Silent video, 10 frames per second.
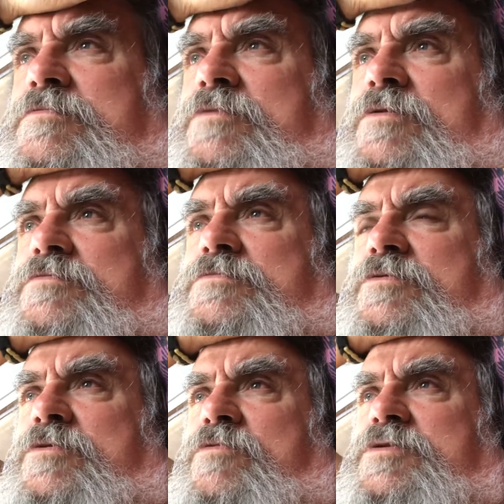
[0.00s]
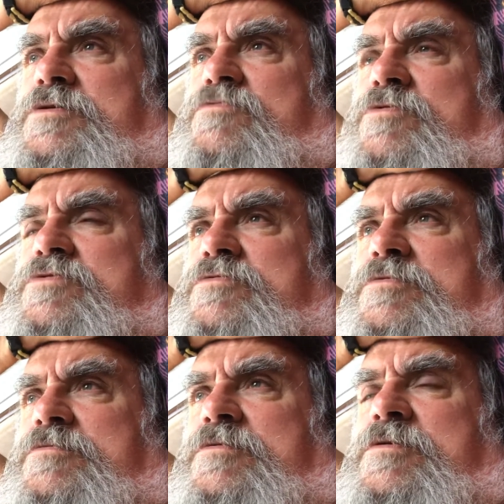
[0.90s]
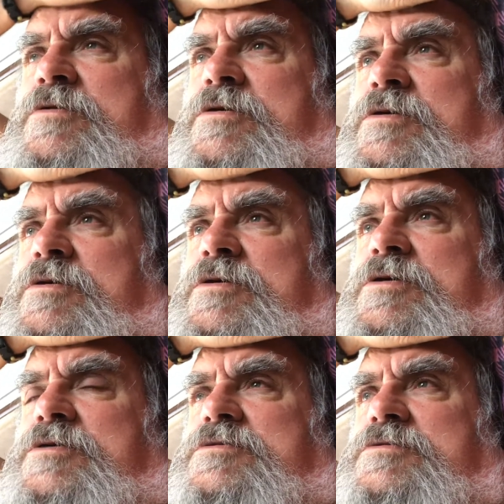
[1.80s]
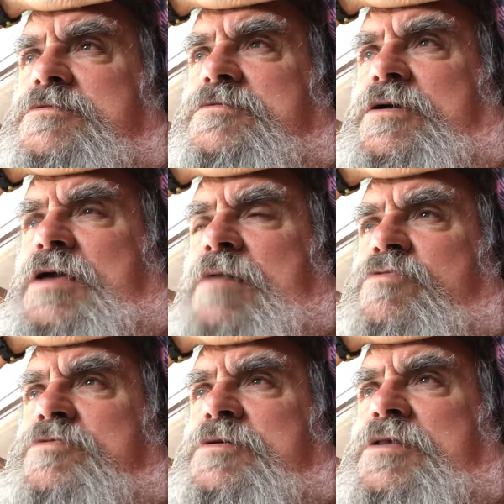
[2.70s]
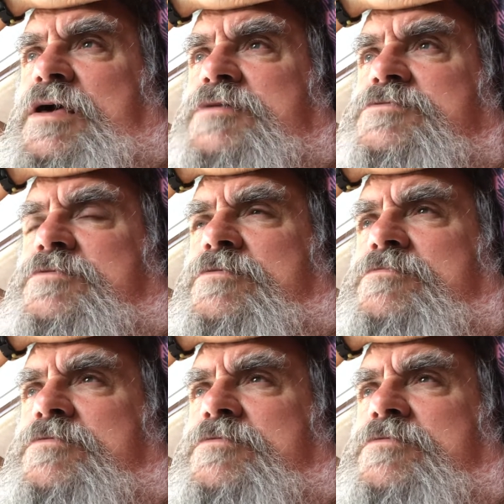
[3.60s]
I don't know, I think it's one. It's Hamilton in Glasgow.